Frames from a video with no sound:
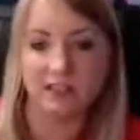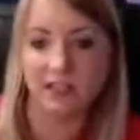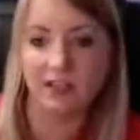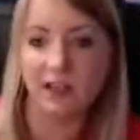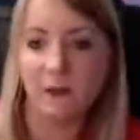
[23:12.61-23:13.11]

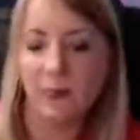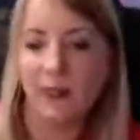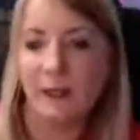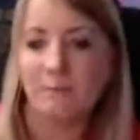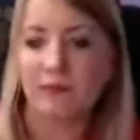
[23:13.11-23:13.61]
And
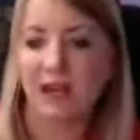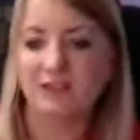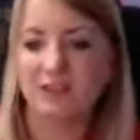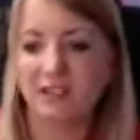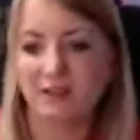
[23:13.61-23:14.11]

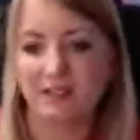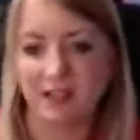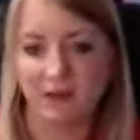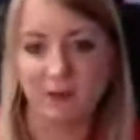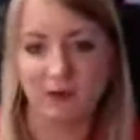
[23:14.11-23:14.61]
just giving
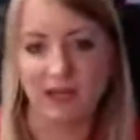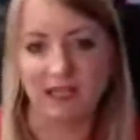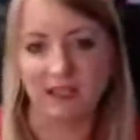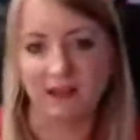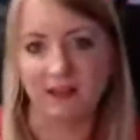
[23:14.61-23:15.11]
yourself a
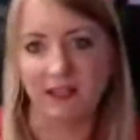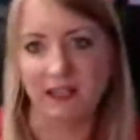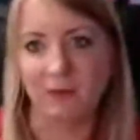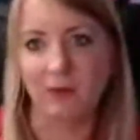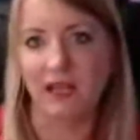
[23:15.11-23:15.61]
break and
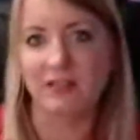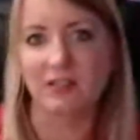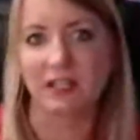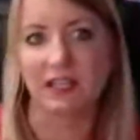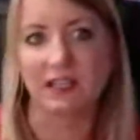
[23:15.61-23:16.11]
thinking, well,
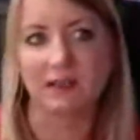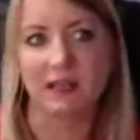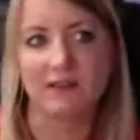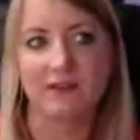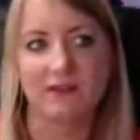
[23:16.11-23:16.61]
actually,
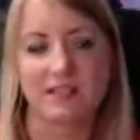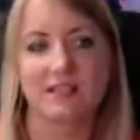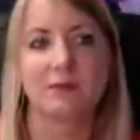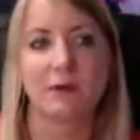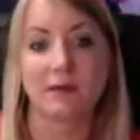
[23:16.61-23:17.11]
if this
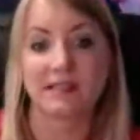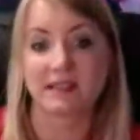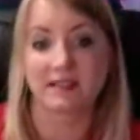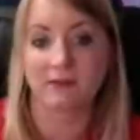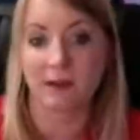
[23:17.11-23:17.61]
is probably the best
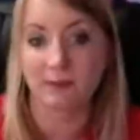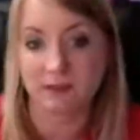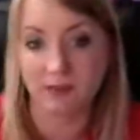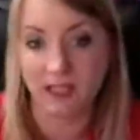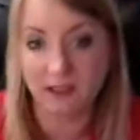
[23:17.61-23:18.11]
thing that's ever happened
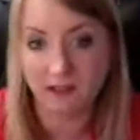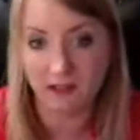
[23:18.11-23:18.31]
to me.